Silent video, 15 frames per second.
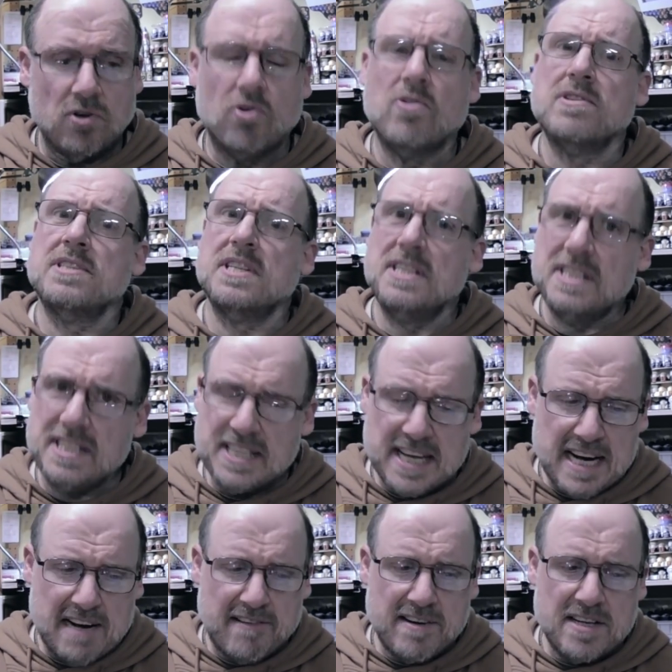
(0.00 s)
or as a
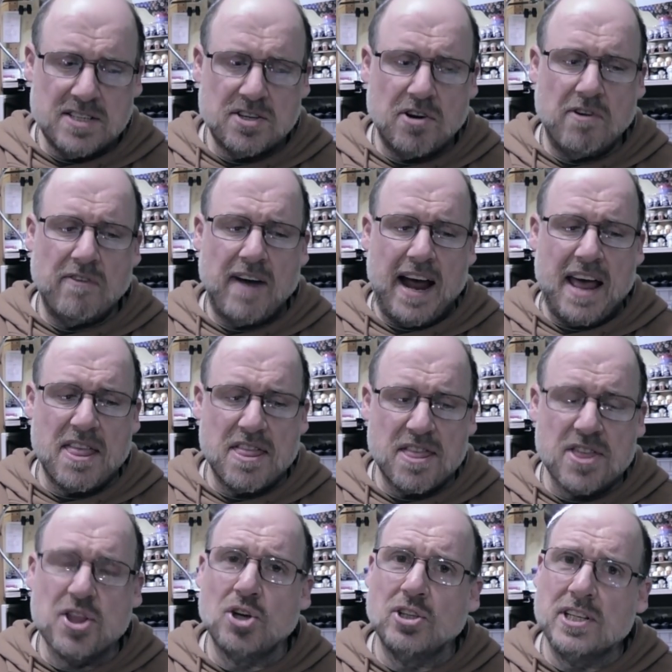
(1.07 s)
series of
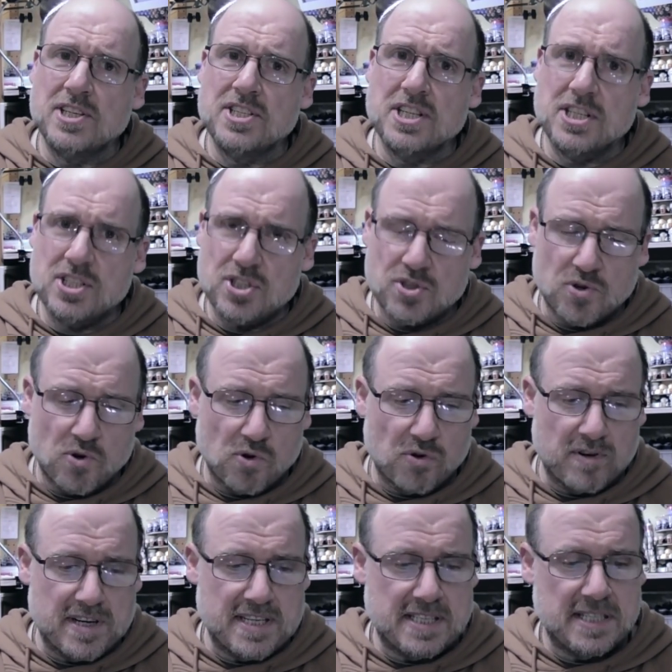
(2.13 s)
anthology
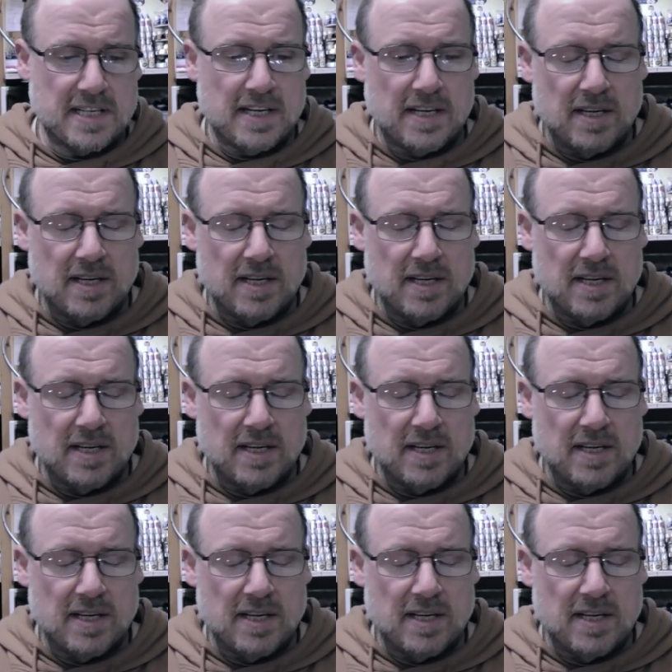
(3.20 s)
stories.